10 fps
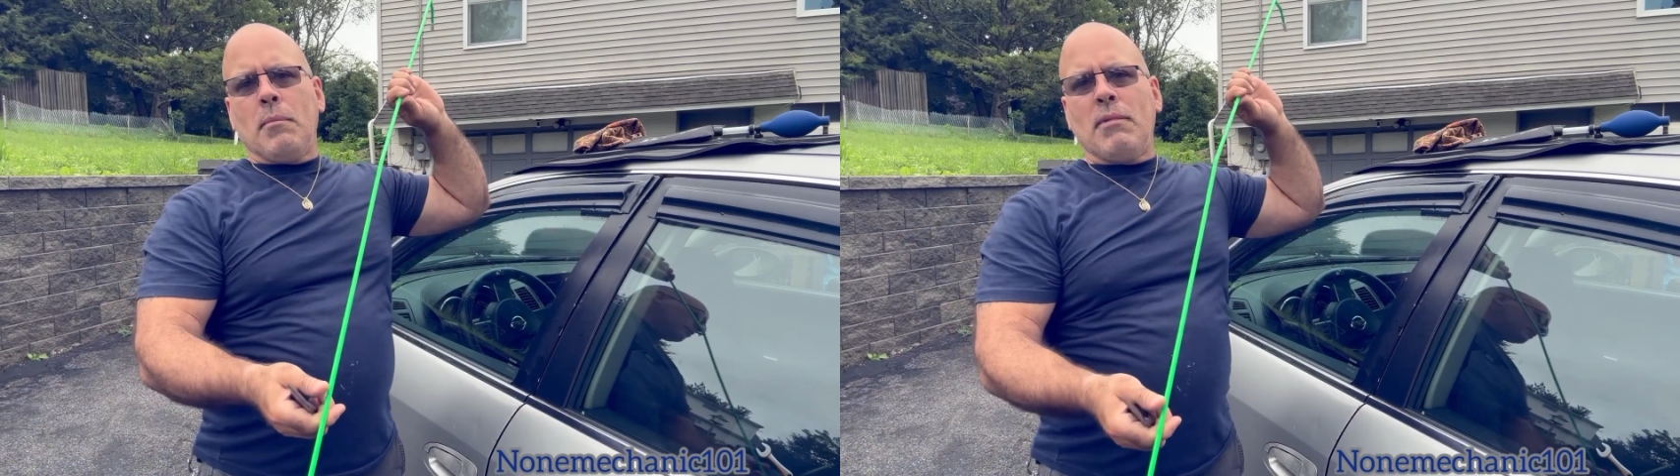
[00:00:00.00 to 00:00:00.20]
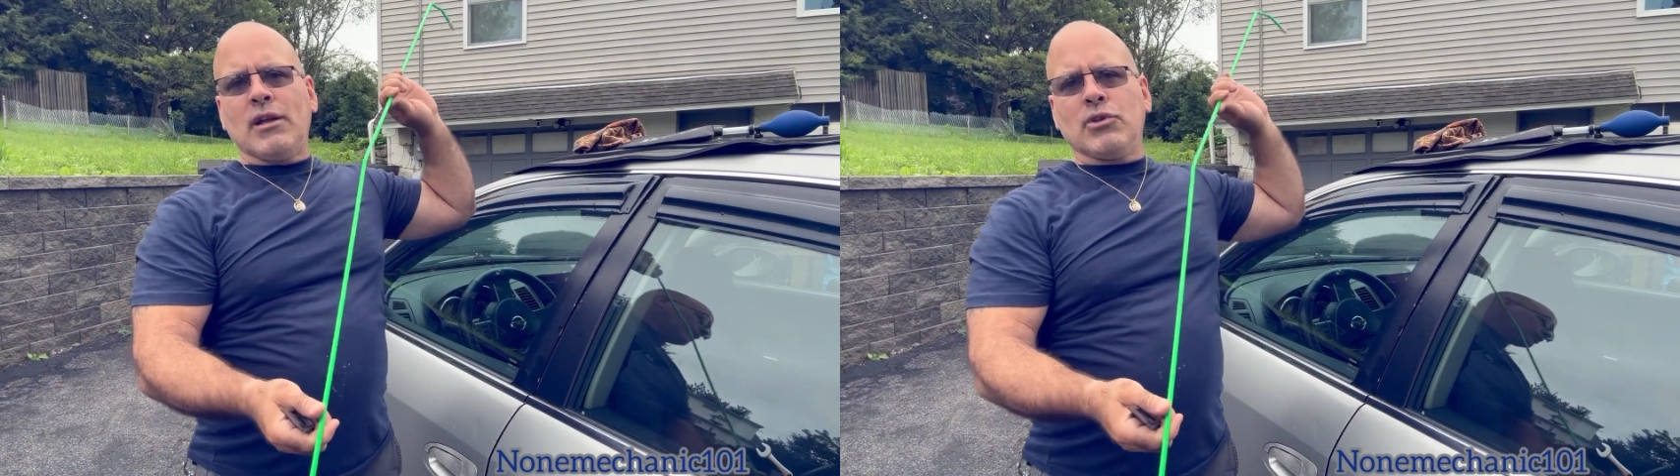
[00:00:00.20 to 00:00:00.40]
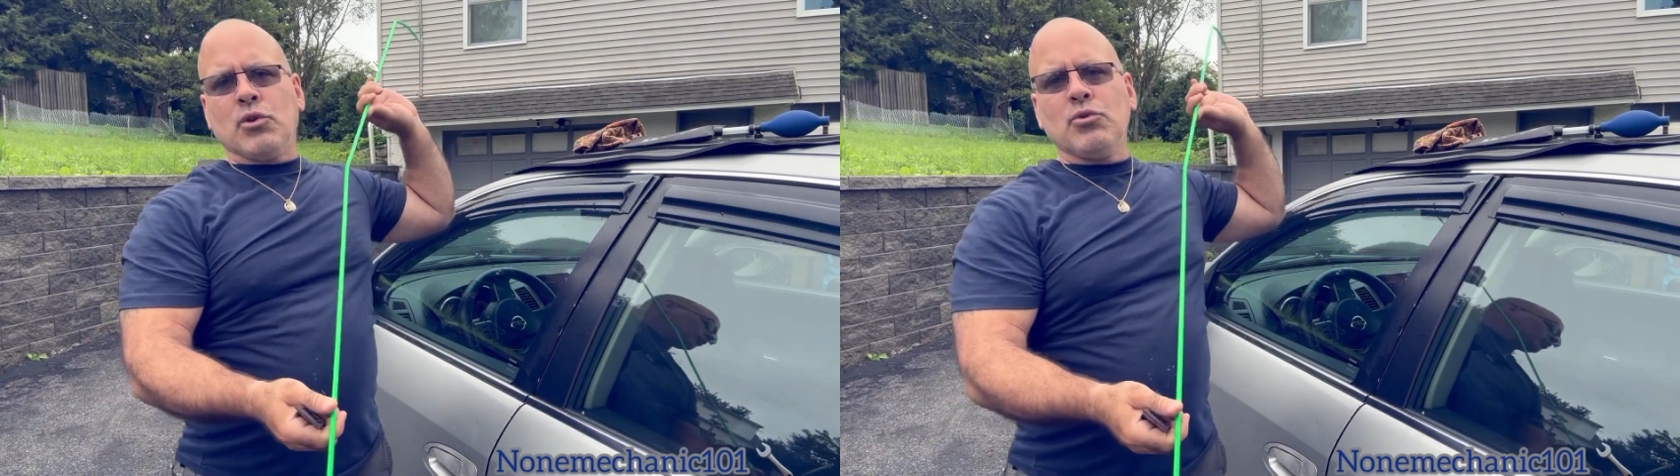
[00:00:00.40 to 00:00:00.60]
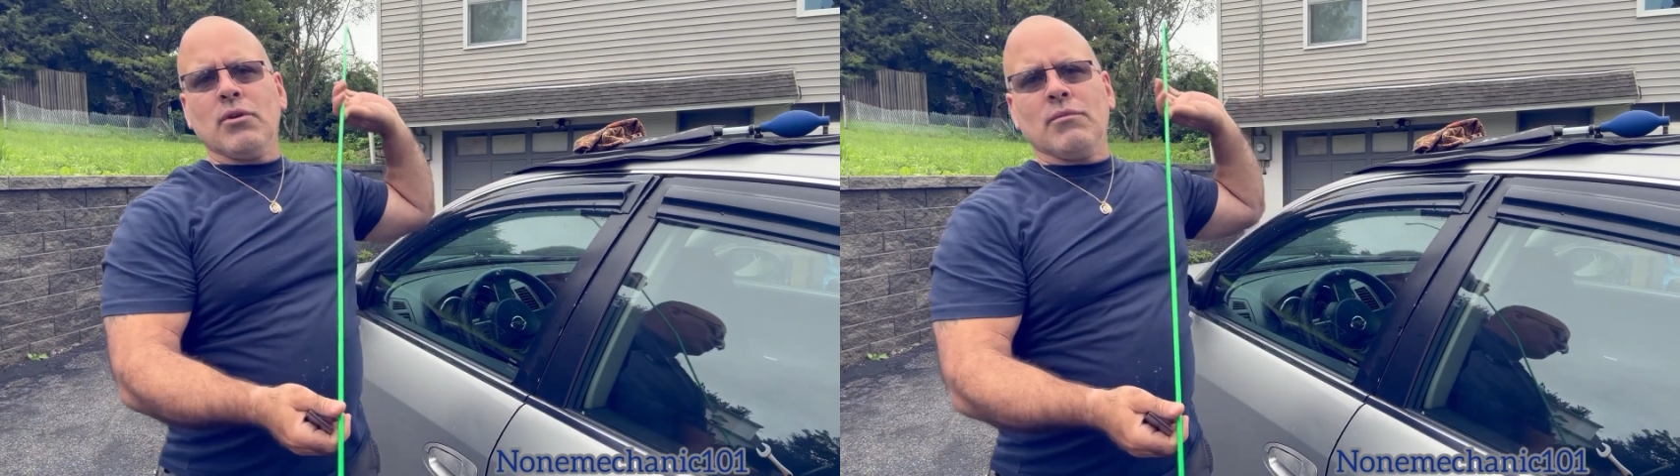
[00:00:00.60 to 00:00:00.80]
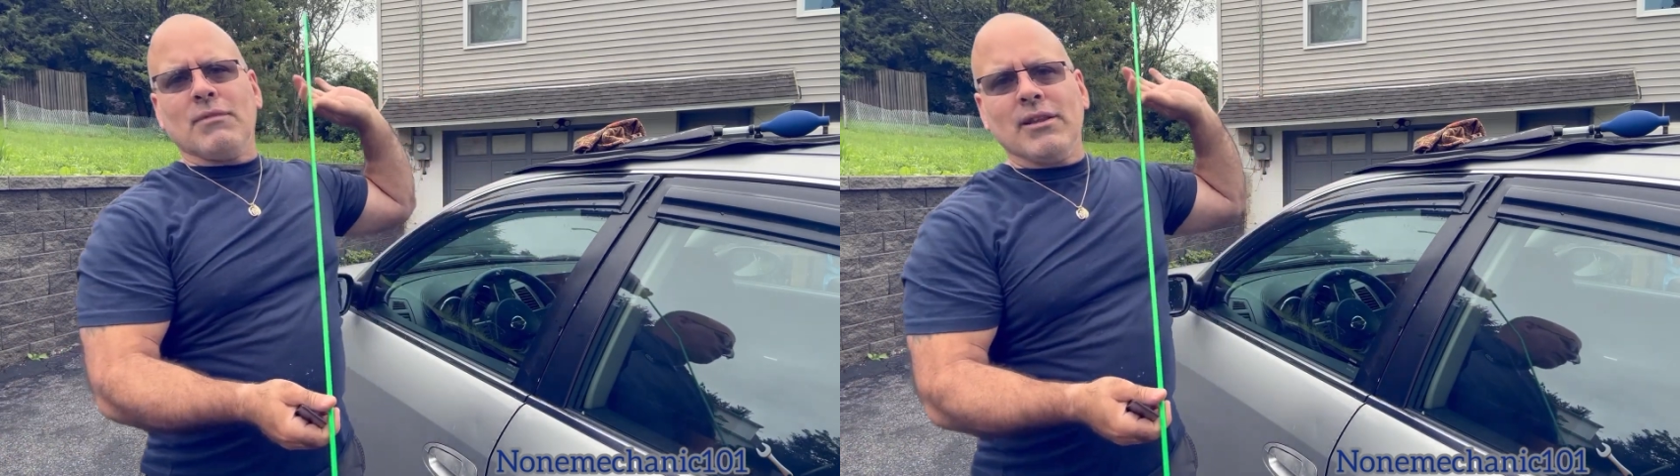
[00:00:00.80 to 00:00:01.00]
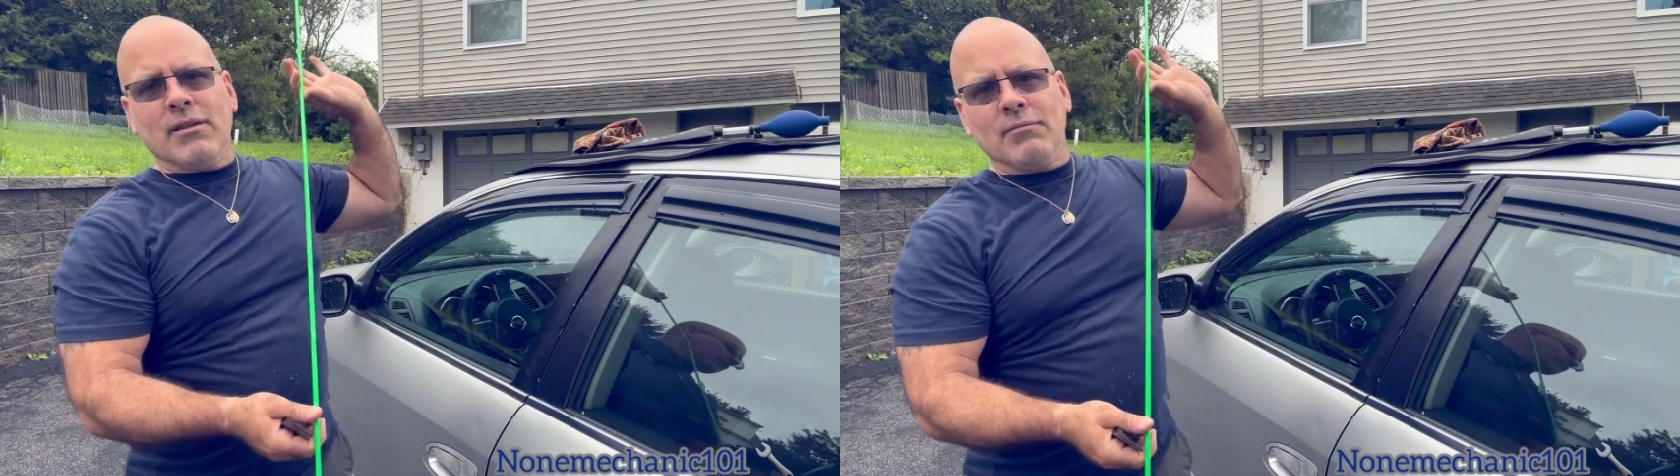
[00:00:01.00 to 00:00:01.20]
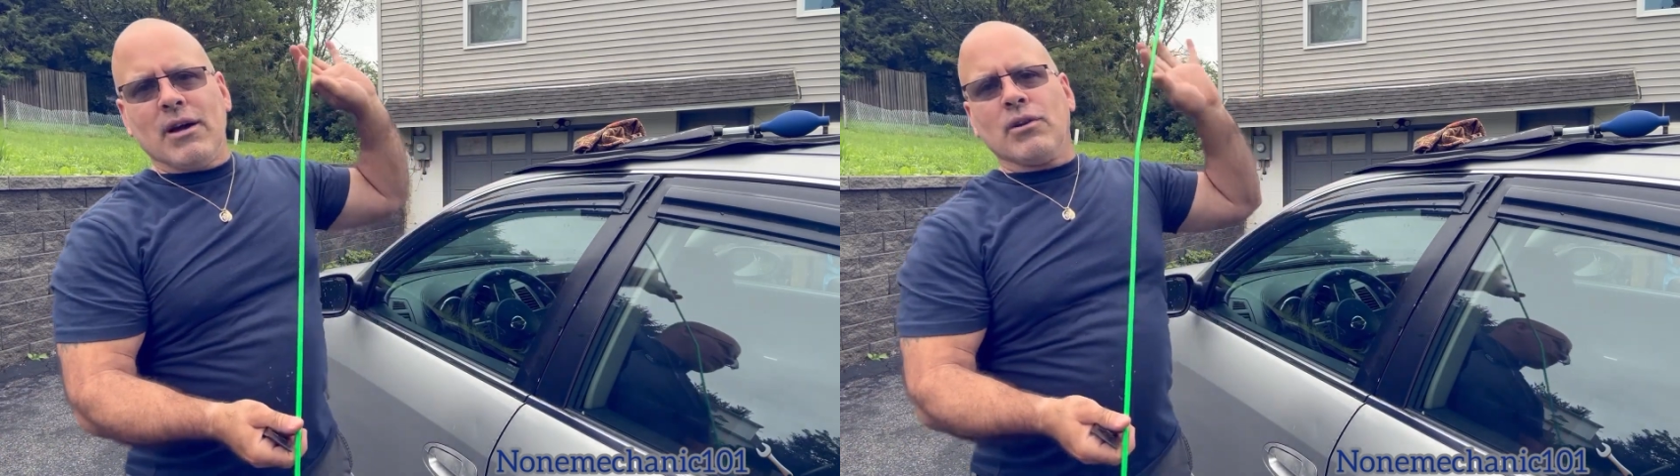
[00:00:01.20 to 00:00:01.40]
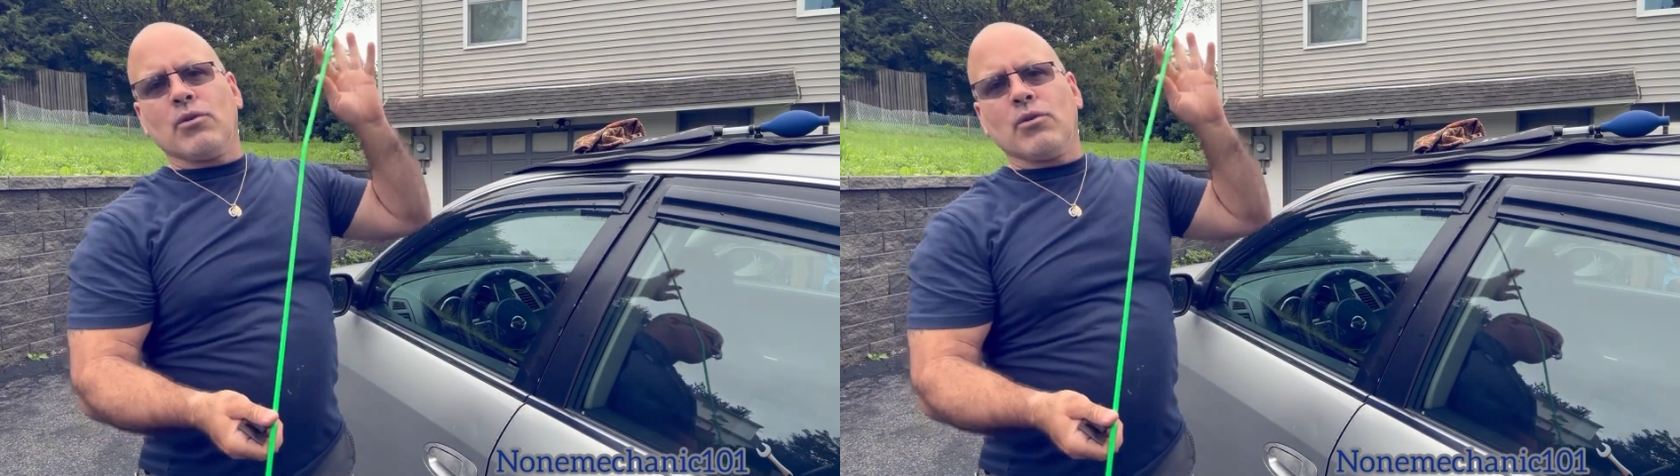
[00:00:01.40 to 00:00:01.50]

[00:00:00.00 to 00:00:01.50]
My to my my